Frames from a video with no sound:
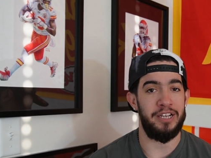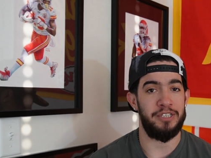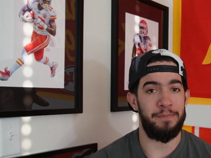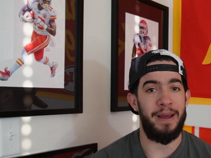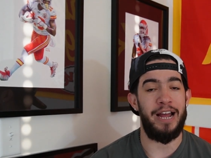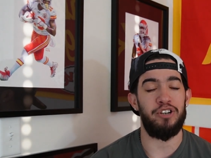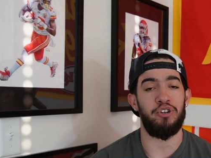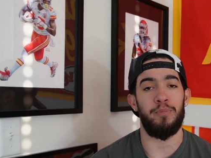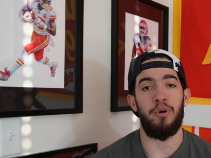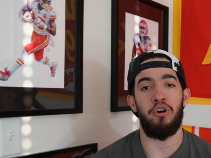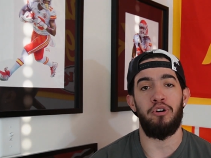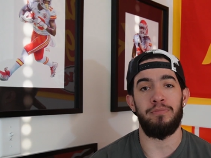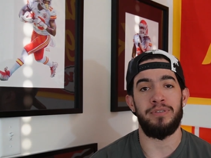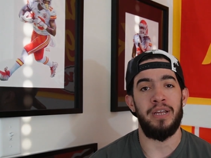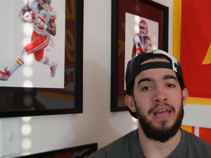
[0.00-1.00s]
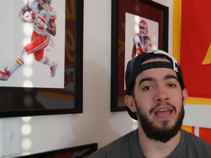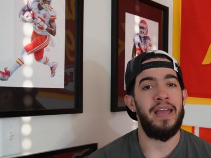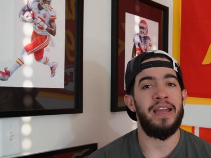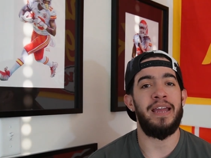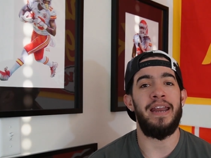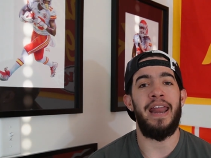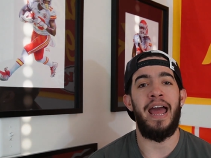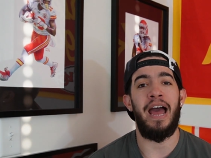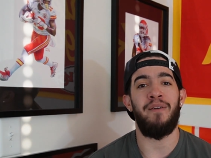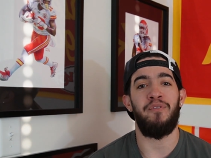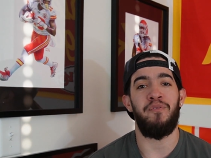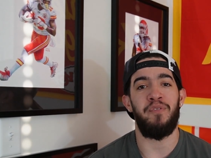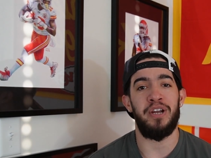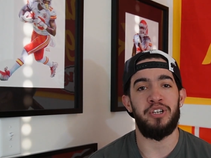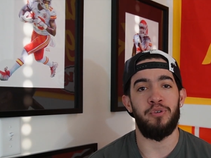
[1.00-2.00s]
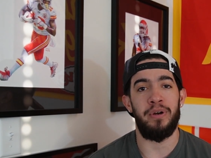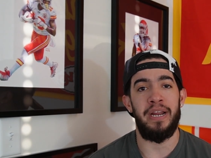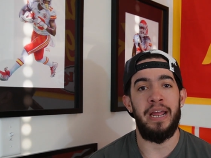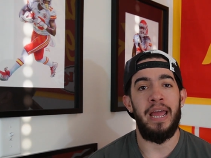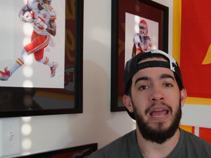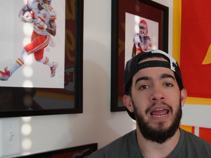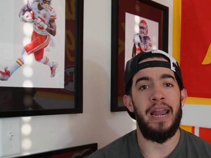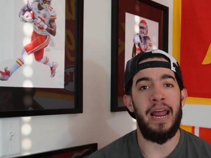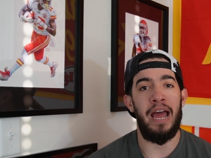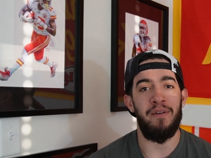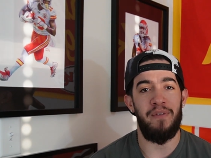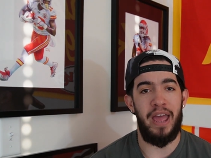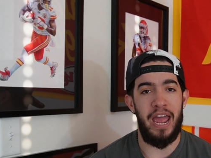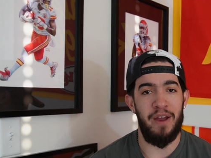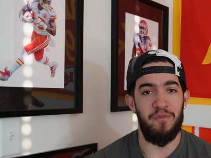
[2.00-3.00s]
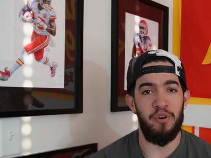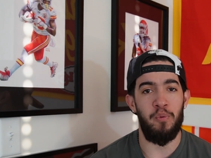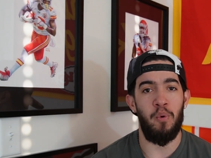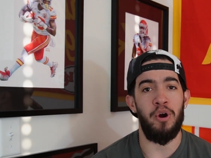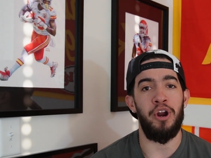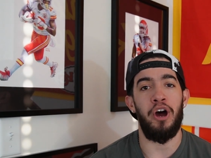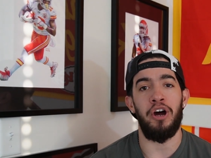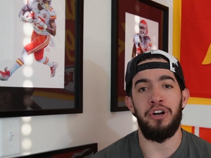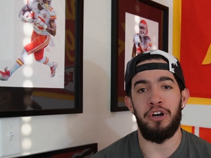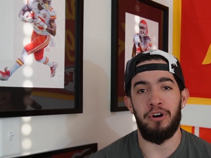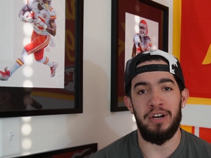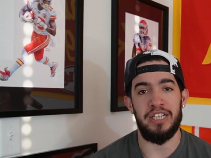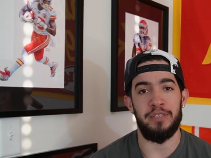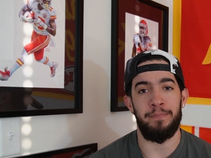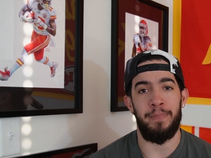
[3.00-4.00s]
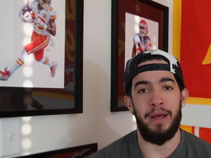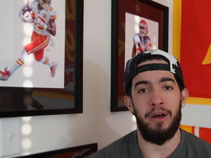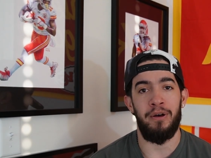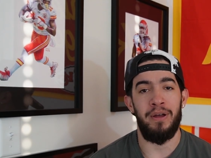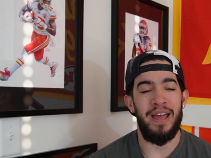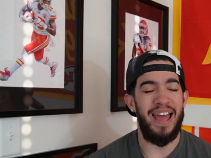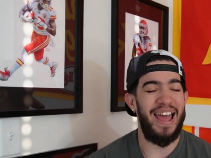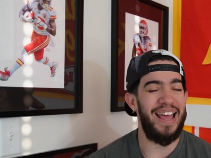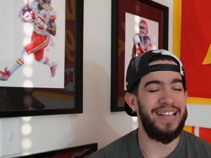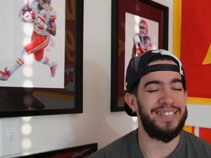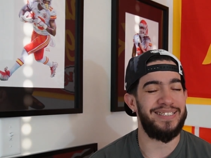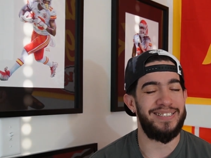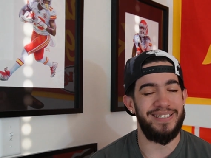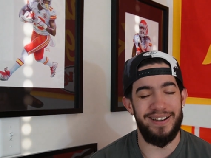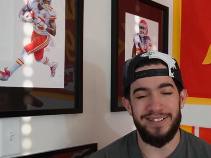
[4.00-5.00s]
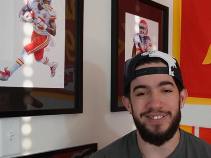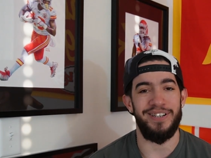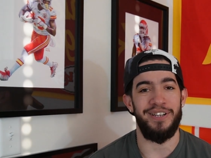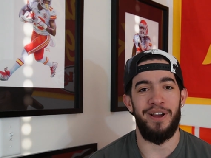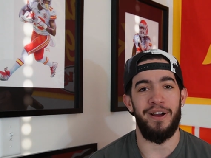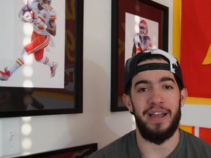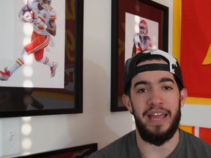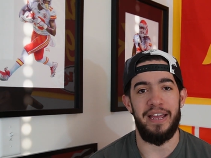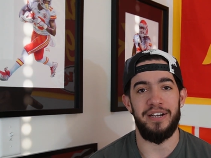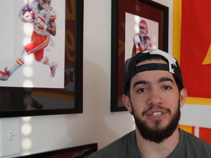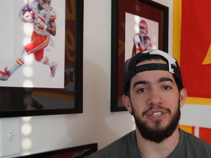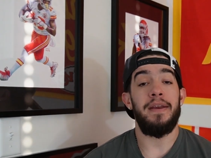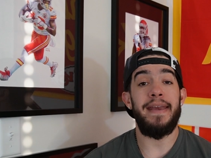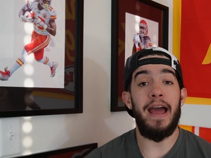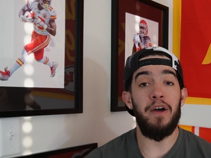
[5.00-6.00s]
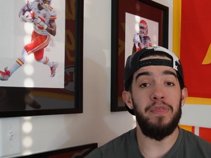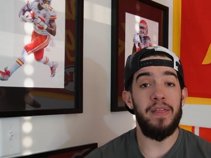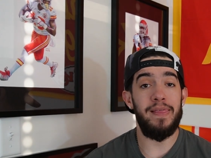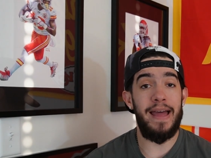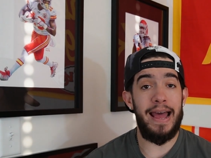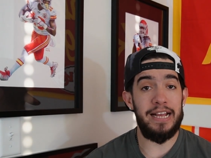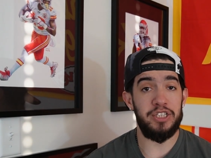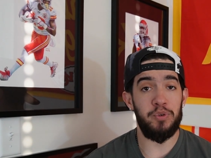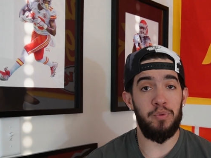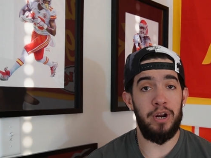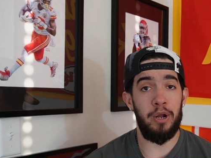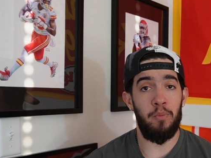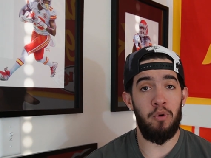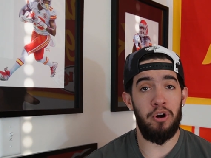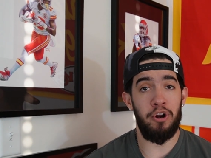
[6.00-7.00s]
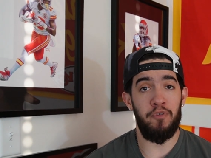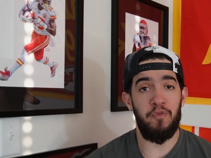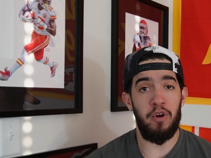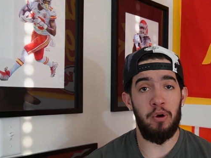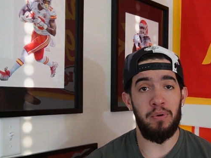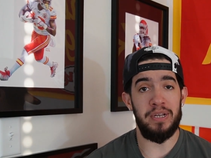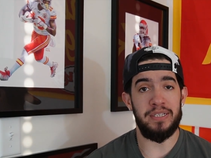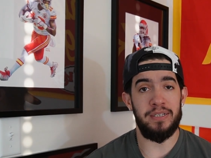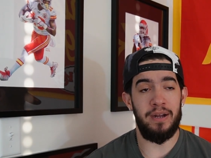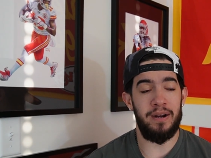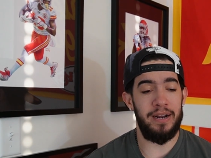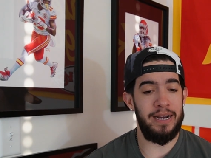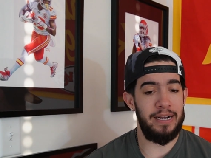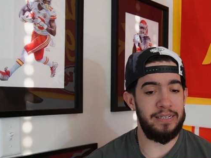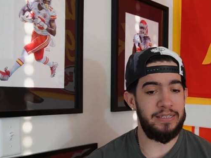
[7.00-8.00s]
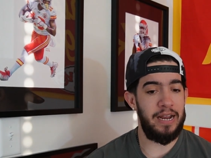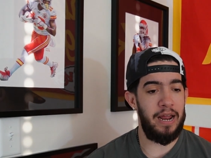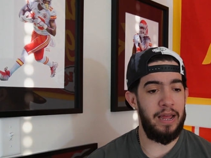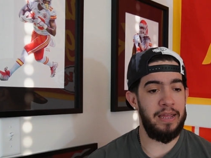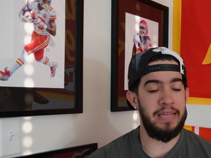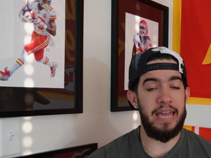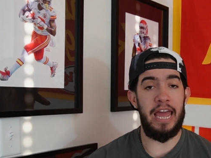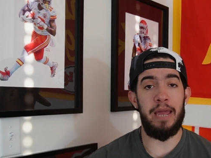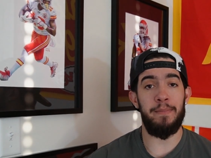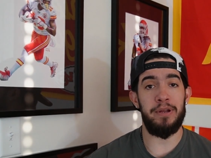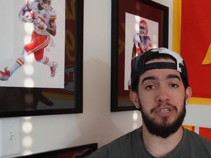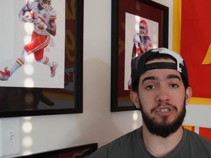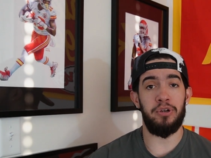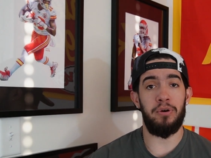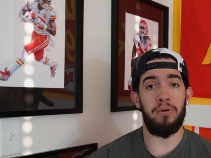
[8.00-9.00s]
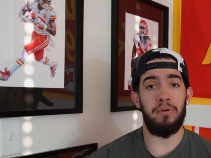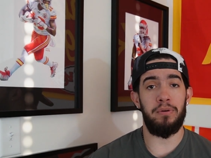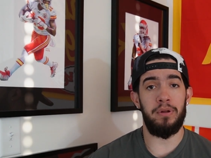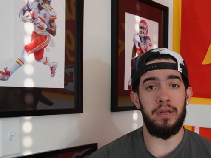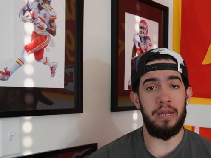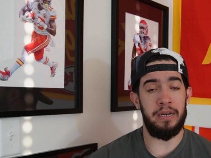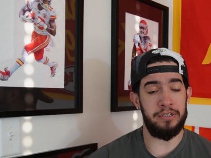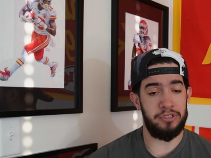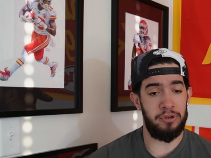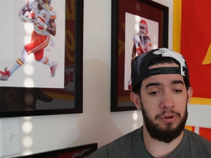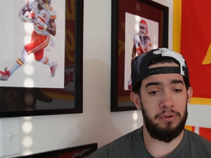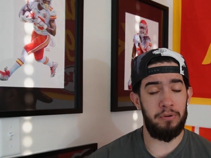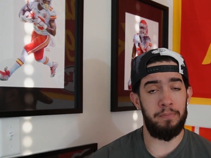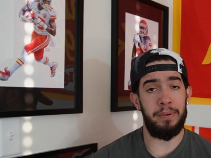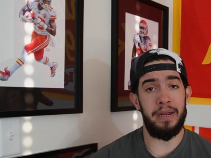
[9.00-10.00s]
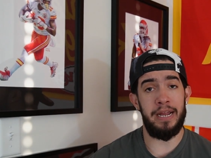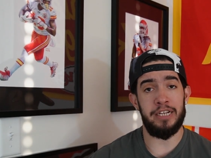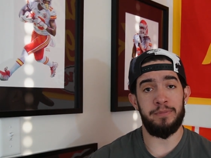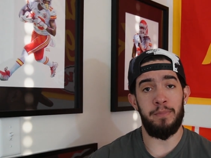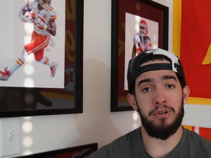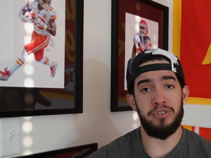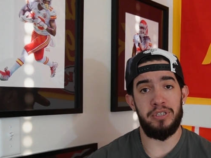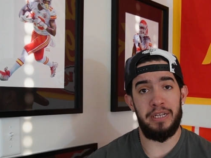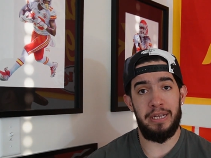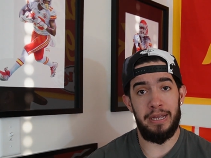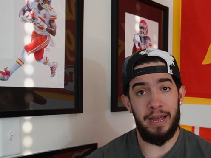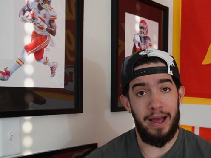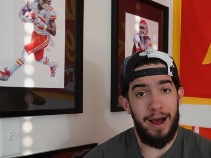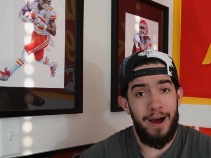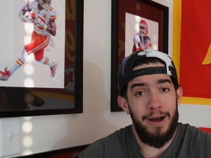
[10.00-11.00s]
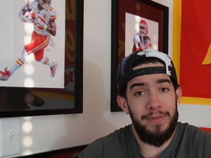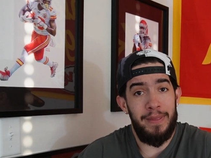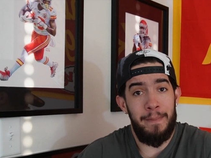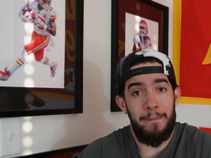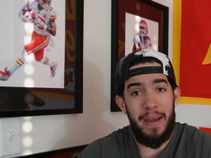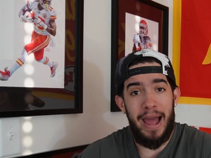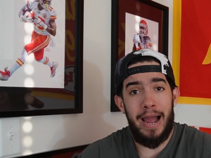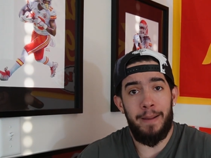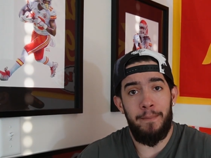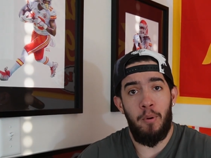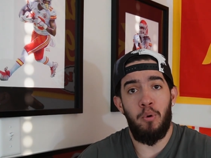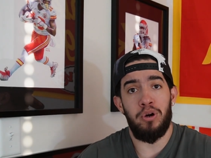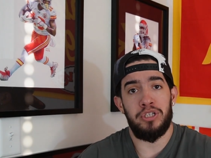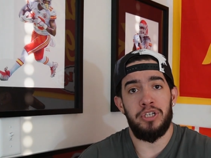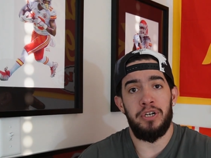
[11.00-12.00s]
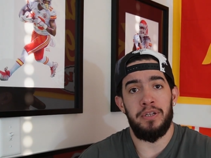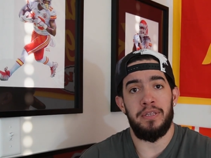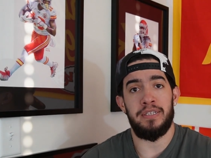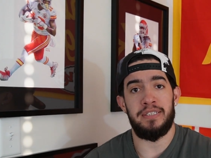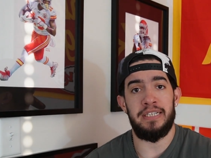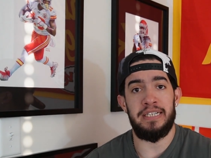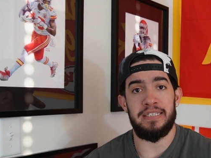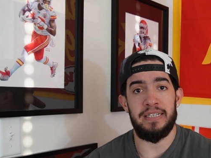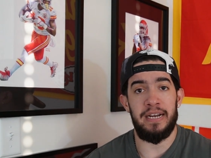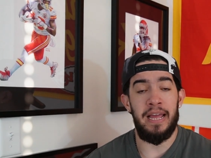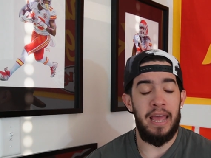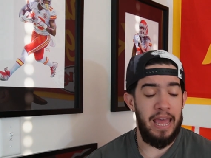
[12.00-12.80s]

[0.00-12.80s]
Patrick Mahomes can have a victory and have everyone under his belt at such a young age. Now the last one I want to focus on, and it's not a game in total, but it's mostly on the back portion of the season,